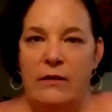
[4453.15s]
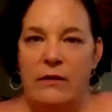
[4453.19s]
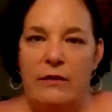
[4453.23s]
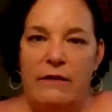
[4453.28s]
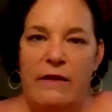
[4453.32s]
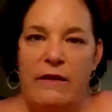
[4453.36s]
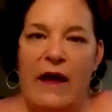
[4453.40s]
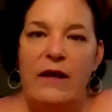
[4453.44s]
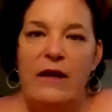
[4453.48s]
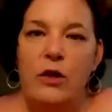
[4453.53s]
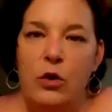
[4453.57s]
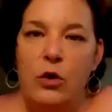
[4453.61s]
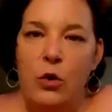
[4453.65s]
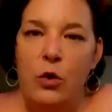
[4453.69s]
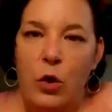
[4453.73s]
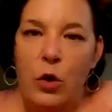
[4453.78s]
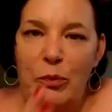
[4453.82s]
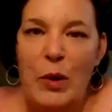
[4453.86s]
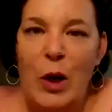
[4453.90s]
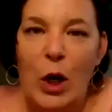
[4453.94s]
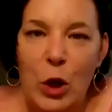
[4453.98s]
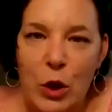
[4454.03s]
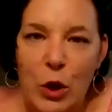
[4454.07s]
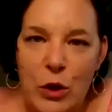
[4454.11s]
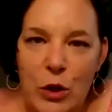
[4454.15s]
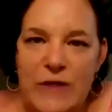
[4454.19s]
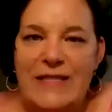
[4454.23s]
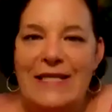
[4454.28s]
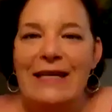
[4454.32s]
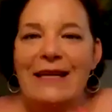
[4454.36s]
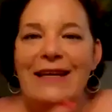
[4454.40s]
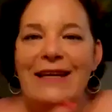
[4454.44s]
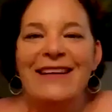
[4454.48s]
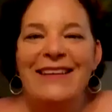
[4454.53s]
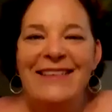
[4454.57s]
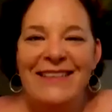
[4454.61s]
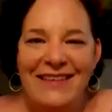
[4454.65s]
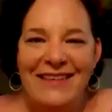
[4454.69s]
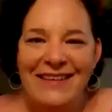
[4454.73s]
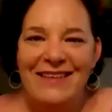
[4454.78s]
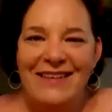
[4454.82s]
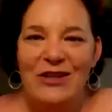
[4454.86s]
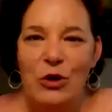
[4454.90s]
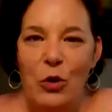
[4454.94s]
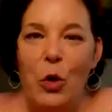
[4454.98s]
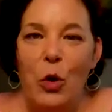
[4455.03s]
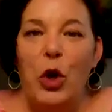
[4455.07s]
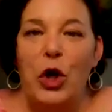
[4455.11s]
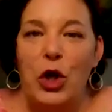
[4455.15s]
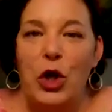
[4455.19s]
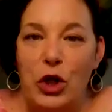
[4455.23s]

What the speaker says: that your person, your